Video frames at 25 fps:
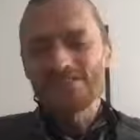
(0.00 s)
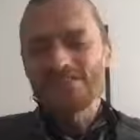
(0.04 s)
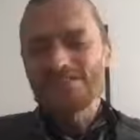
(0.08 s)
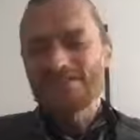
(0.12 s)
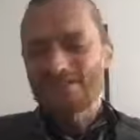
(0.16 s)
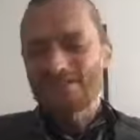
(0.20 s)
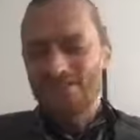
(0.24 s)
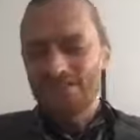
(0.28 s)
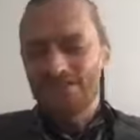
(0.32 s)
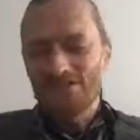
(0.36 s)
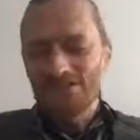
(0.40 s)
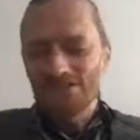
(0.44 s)

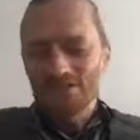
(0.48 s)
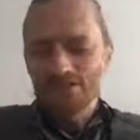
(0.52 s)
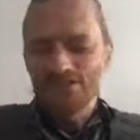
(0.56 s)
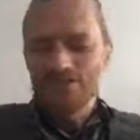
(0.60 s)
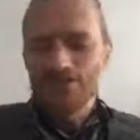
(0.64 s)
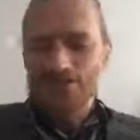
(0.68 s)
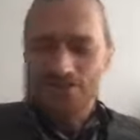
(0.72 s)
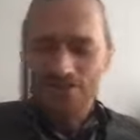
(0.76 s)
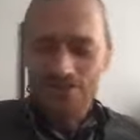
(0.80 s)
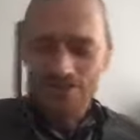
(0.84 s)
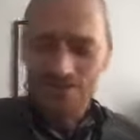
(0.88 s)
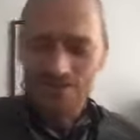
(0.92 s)
that's a
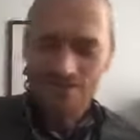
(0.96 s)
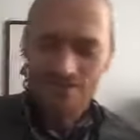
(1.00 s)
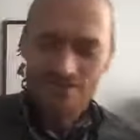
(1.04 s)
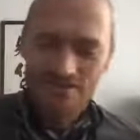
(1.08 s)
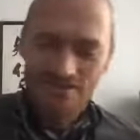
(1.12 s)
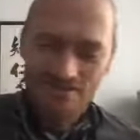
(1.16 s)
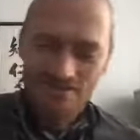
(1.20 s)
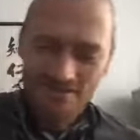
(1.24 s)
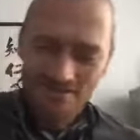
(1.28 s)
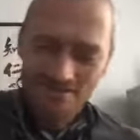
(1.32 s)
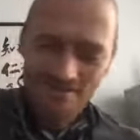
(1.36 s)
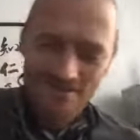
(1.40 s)
good
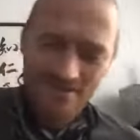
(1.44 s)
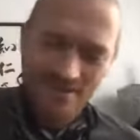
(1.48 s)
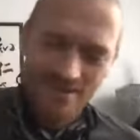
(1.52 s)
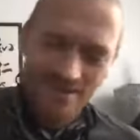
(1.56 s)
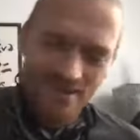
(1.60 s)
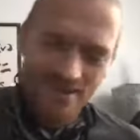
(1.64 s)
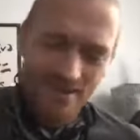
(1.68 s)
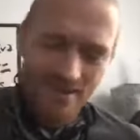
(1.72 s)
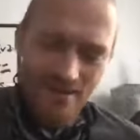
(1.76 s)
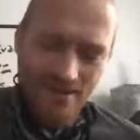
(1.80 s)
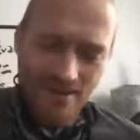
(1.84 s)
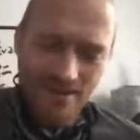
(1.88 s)
question.
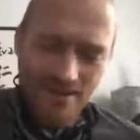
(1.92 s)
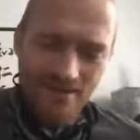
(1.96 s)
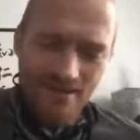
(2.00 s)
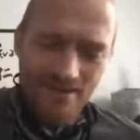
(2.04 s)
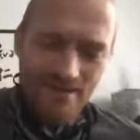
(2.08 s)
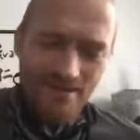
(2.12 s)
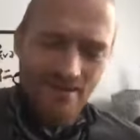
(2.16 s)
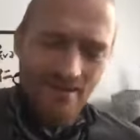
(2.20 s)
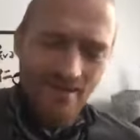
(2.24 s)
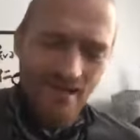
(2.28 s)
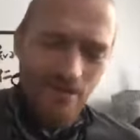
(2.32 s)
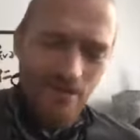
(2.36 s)

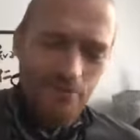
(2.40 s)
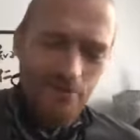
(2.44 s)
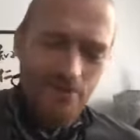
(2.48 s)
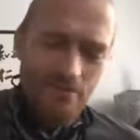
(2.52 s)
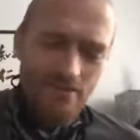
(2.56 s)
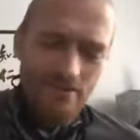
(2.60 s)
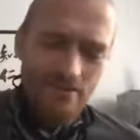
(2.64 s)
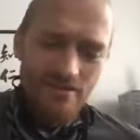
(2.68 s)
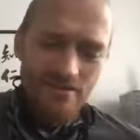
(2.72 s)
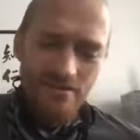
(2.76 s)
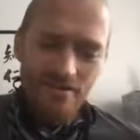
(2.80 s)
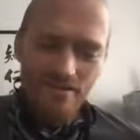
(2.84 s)
I
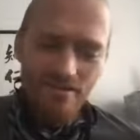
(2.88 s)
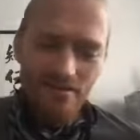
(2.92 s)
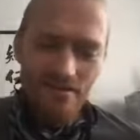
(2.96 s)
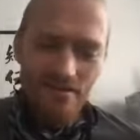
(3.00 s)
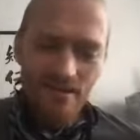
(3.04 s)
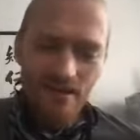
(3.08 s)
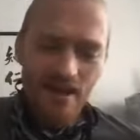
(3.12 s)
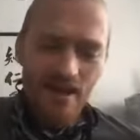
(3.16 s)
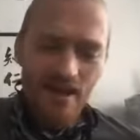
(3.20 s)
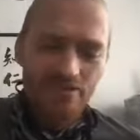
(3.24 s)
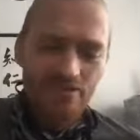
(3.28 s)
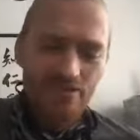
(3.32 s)
mean,
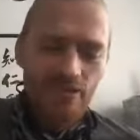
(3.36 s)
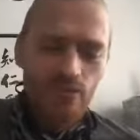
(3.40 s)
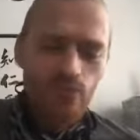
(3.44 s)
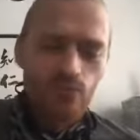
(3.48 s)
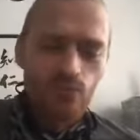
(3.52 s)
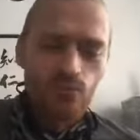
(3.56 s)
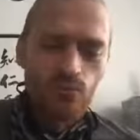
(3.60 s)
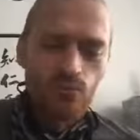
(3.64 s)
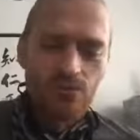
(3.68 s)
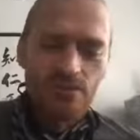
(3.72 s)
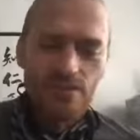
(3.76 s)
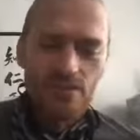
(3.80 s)
I think
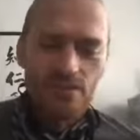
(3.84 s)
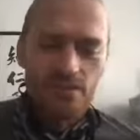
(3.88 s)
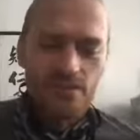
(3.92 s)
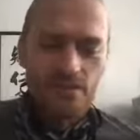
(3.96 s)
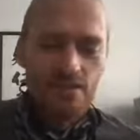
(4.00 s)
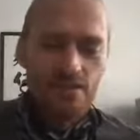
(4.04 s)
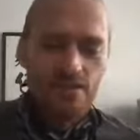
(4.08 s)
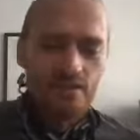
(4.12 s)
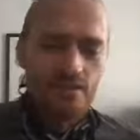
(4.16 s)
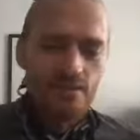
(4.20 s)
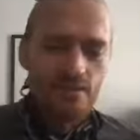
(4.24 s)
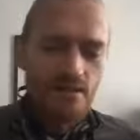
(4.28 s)

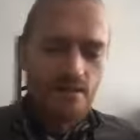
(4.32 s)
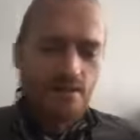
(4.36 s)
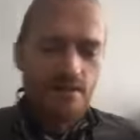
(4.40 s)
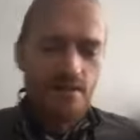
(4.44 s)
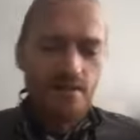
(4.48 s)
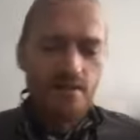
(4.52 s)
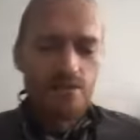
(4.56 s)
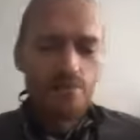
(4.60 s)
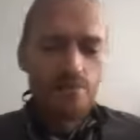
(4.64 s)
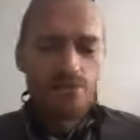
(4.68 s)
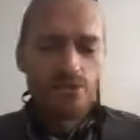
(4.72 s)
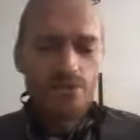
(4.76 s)
really
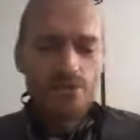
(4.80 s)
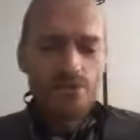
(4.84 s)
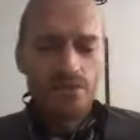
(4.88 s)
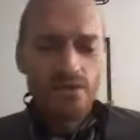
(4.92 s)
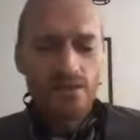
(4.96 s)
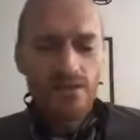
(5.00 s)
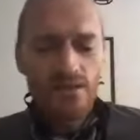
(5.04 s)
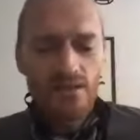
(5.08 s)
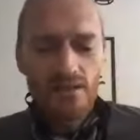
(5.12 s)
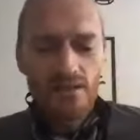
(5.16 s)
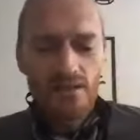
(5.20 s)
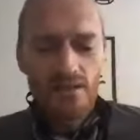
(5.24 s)

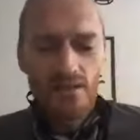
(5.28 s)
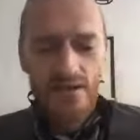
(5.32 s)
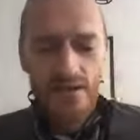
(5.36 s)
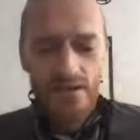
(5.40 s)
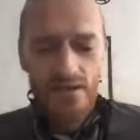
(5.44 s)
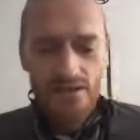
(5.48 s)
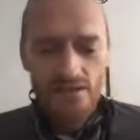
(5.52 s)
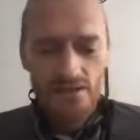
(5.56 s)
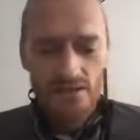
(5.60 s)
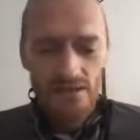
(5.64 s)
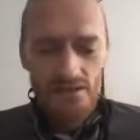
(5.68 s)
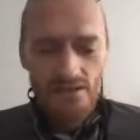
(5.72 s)
community
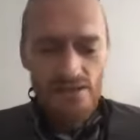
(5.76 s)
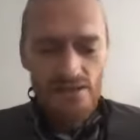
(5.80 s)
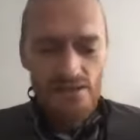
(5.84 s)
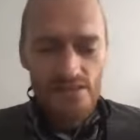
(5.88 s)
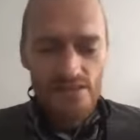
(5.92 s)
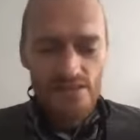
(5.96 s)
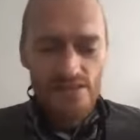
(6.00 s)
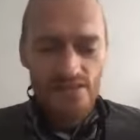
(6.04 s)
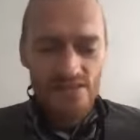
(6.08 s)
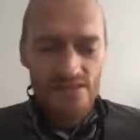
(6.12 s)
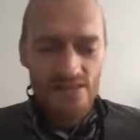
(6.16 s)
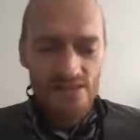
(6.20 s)

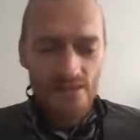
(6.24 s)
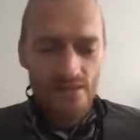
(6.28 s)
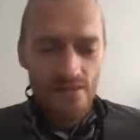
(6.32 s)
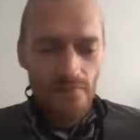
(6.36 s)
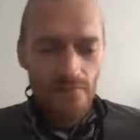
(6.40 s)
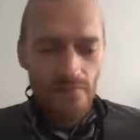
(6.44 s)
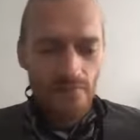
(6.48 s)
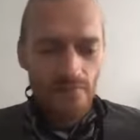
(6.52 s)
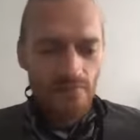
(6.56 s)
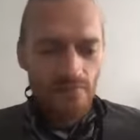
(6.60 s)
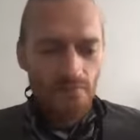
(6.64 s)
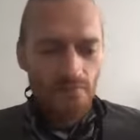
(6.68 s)
is,
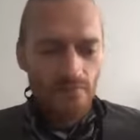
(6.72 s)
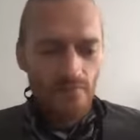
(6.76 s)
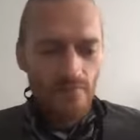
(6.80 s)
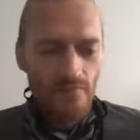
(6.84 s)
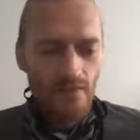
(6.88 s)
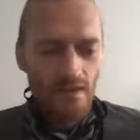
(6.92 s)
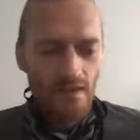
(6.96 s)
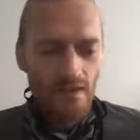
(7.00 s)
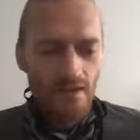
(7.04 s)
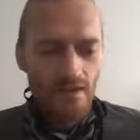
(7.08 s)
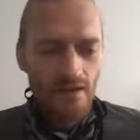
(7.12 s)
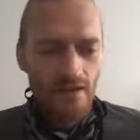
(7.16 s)

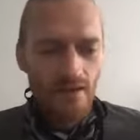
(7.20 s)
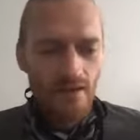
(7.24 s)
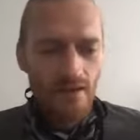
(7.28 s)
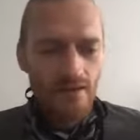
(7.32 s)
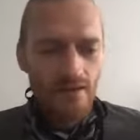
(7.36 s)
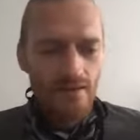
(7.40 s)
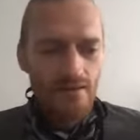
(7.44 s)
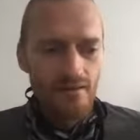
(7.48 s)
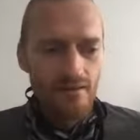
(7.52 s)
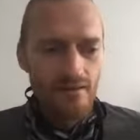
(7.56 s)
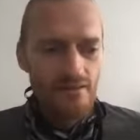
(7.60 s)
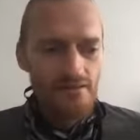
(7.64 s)

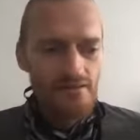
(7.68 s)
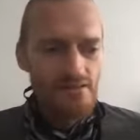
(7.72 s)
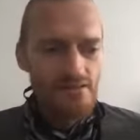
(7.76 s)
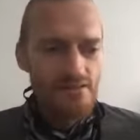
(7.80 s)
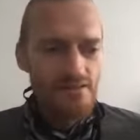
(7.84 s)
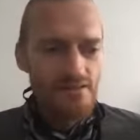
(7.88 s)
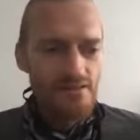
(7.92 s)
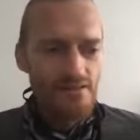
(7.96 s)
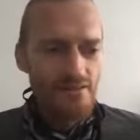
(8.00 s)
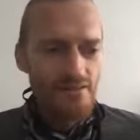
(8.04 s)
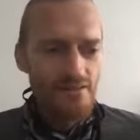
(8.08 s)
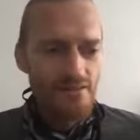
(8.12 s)

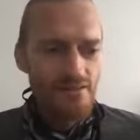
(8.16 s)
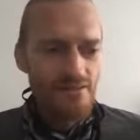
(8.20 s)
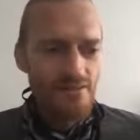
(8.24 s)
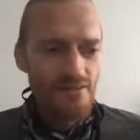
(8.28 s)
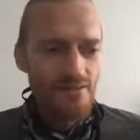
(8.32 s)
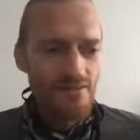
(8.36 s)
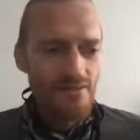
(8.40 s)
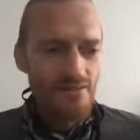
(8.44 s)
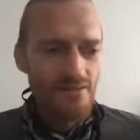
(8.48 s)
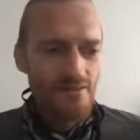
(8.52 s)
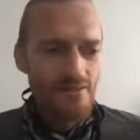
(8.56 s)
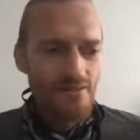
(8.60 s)
it's
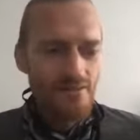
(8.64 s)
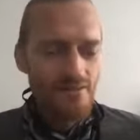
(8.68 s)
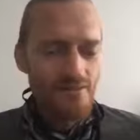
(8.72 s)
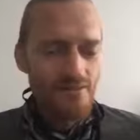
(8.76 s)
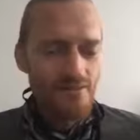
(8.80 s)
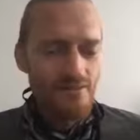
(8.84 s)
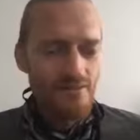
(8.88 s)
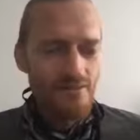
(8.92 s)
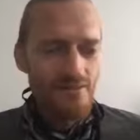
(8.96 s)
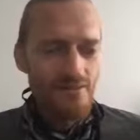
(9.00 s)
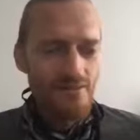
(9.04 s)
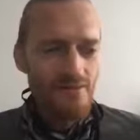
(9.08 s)

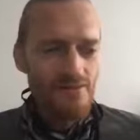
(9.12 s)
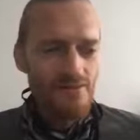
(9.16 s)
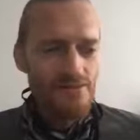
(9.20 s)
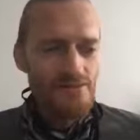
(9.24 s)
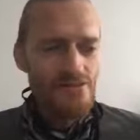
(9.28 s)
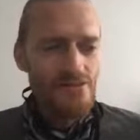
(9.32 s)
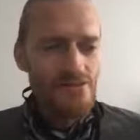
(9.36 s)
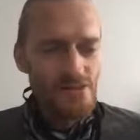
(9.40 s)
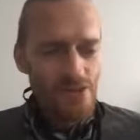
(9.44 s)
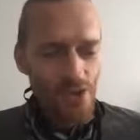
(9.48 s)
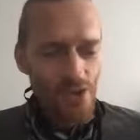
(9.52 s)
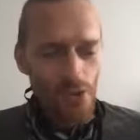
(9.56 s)

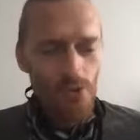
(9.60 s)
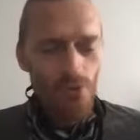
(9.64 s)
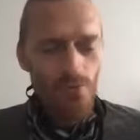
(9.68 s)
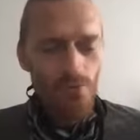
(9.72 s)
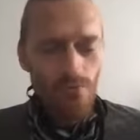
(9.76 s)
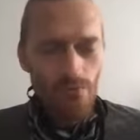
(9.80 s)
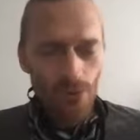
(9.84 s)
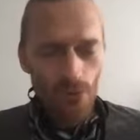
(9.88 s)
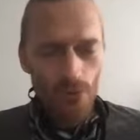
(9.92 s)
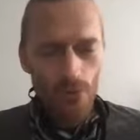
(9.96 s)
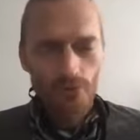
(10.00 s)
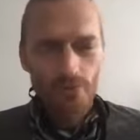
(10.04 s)
so
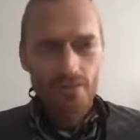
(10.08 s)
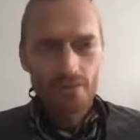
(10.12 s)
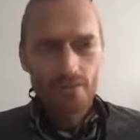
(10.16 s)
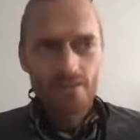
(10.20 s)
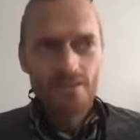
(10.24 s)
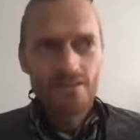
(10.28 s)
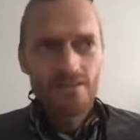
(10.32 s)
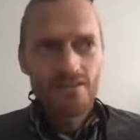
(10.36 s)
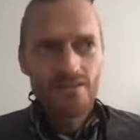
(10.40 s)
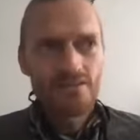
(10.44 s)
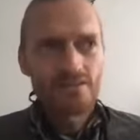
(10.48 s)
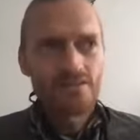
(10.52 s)

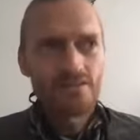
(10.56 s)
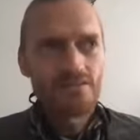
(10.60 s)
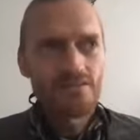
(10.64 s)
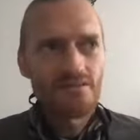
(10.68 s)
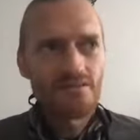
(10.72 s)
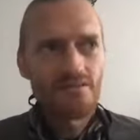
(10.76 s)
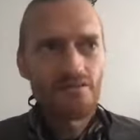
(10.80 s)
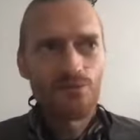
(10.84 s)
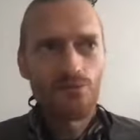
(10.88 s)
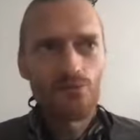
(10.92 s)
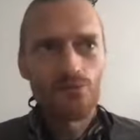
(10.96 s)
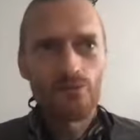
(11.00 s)
important
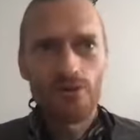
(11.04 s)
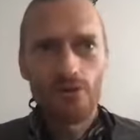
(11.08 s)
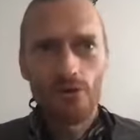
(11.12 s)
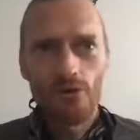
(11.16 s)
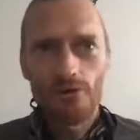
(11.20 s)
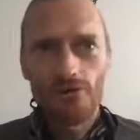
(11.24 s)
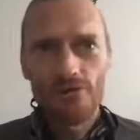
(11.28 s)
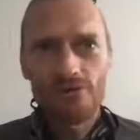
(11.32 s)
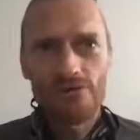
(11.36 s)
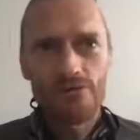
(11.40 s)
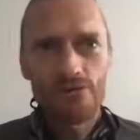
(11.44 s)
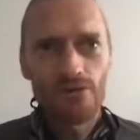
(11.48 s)
to a
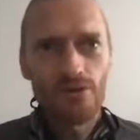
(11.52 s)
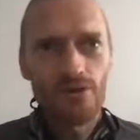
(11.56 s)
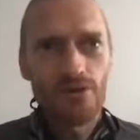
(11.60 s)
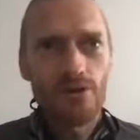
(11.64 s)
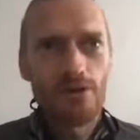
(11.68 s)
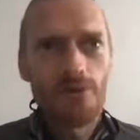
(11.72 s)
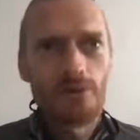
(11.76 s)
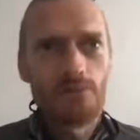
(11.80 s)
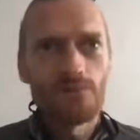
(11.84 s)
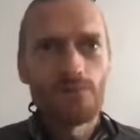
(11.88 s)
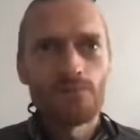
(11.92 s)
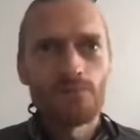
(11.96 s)
yoga
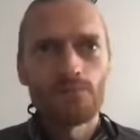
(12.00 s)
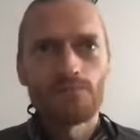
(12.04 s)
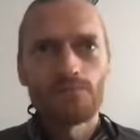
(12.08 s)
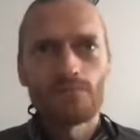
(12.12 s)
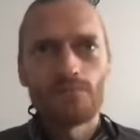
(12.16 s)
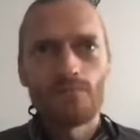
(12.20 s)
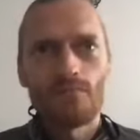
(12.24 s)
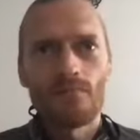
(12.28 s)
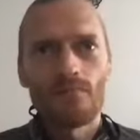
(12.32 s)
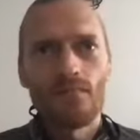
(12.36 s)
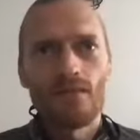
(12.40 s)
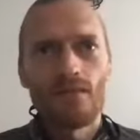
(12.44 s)
studio.
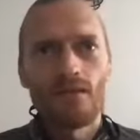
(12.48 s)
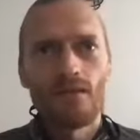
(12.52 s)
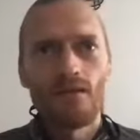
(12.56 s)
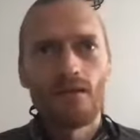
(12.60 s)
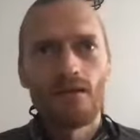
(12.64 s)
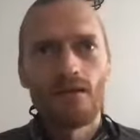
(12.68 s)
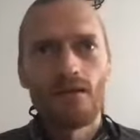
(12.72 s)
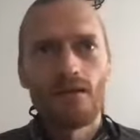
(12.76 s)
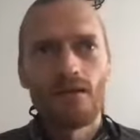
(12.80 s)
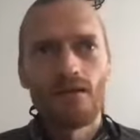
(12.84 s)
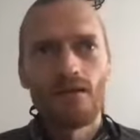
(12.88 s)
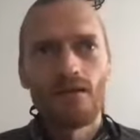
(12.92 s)

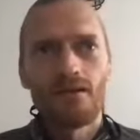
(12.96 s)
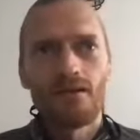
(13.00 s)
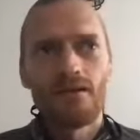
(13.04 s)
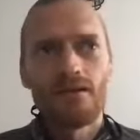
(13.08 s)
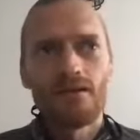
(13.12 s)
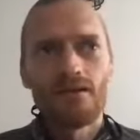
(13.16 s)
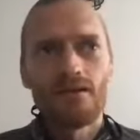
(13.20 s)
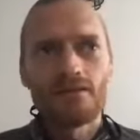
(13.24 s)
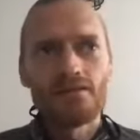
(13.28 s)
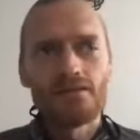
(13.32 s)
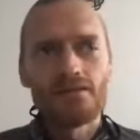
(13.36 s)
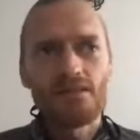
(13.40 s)

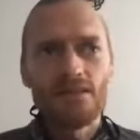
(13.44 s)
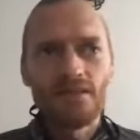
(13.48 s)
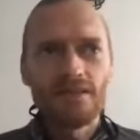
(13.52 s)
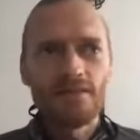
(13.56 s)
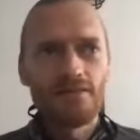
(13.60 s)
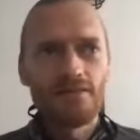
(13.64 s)
It's like